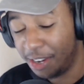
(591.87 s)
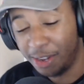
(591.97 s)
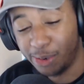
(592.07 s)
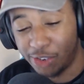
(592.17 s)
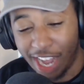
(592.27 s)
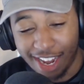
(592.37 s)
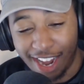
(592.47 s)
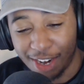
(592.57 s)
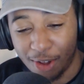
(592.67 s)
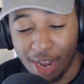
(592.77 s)
Little shot
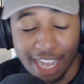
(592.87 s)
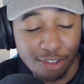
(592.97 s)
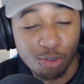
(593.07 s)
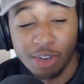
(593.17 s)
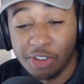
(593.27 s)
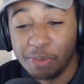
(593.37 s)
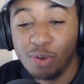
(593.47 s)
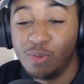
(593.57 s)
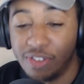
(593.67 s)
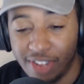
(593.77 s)
clock go, as Chris
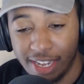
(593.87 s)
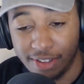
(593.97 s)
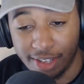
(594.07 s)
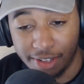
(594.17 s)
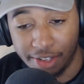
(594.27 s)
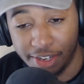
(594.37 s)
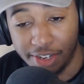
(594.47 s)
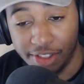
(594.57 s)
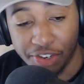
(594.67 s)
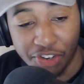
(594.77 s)
Smoove would say,
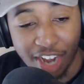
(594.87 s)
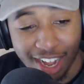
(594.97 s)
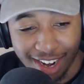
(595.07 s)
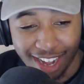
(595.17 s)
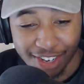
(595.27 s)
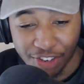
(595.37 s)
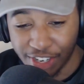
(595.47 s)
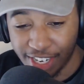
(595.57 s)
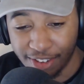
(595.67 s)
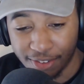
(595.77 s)
the shot clock
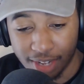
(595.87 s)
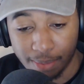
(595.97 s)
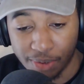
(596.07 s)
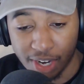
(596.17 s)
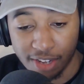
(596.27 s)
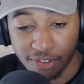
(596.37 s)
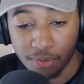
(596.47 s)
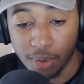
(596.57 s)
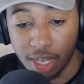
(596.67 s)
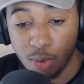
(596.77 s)
cheese type shots
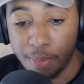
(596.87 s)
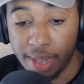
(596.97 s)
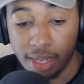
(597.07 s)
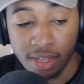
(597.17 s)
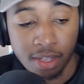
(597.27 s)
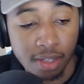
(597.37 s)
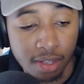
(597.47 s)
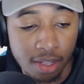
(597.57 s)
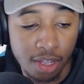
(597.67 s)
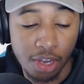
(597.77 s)
is what he would make.
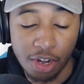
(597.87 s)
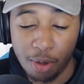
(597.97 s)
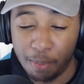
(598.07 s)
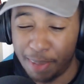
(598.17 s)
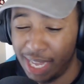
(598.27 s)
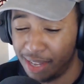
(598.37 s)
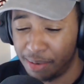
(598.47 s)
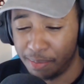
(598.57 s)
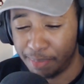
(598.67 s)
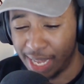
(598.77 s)

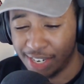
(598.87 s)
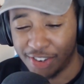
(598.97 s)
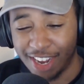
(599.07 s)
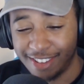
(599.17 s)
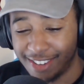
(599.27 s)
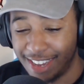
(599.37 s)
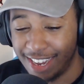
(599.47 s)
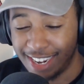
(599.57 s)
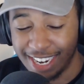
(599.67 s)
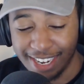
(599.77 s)
Banking shots
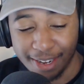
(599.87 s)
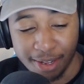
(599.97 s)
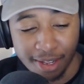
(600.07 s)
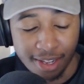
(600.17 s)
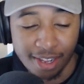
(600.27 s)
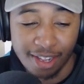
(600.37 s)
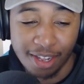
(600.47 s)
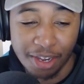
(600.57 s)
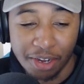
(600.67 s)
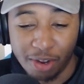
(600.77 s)
in, and
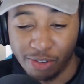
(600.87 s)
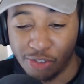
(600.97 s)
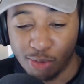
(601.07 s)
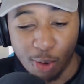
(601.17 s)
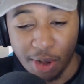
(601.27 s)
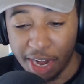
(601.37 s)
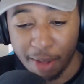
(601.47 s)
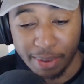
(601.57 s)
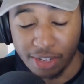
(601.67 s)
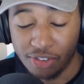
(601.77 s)
just throwing it
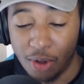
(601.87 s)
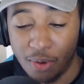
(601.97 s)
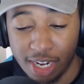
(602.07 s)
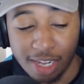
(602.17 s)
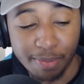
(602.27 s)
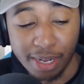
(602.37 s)
up and it's going in.